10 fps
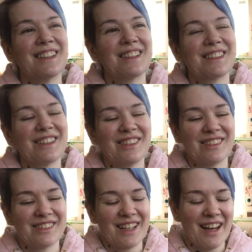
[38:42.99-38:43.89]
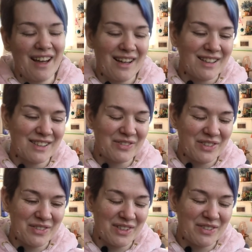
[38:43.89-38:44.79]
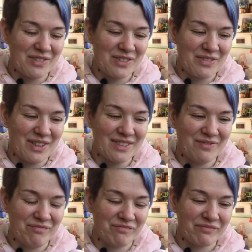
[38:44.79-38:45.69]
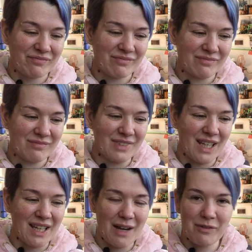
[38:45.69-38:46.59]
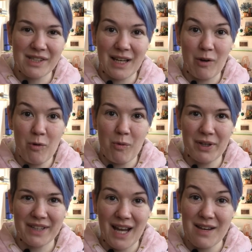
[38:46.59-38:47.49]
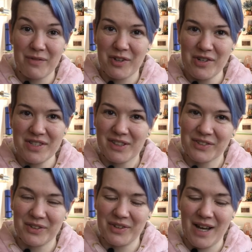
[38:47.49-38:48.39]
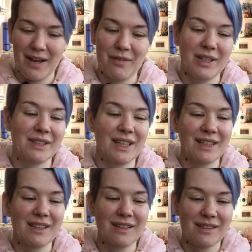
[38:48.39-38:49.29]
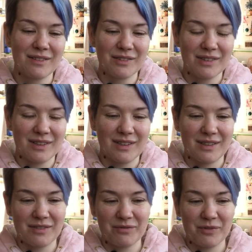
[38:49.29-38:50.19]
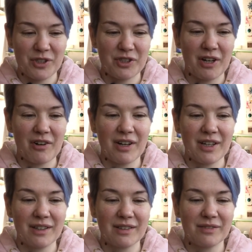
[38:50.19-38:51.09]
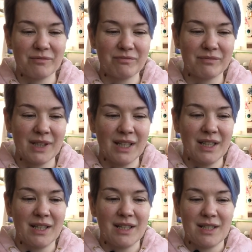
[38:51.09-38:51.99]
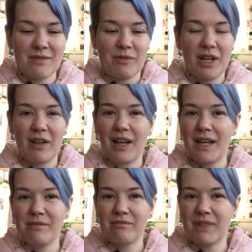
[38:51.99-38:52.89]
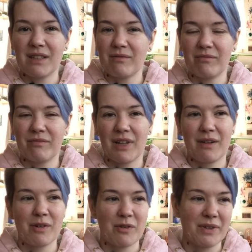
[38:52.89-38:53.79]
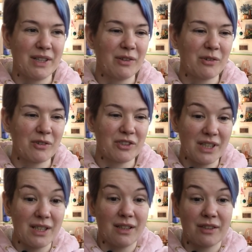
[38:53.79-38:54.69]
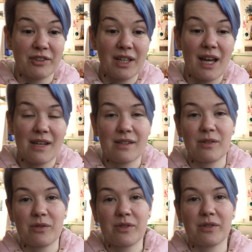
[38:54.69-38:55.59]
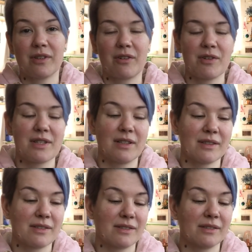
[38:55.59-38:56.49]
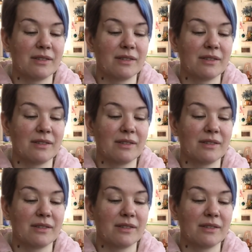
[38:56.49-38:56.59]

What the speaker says: so yeah, it was fun. And I was like, oh, what kind of crystals do you have? And in the chakra realigning whatever video, she has those crystals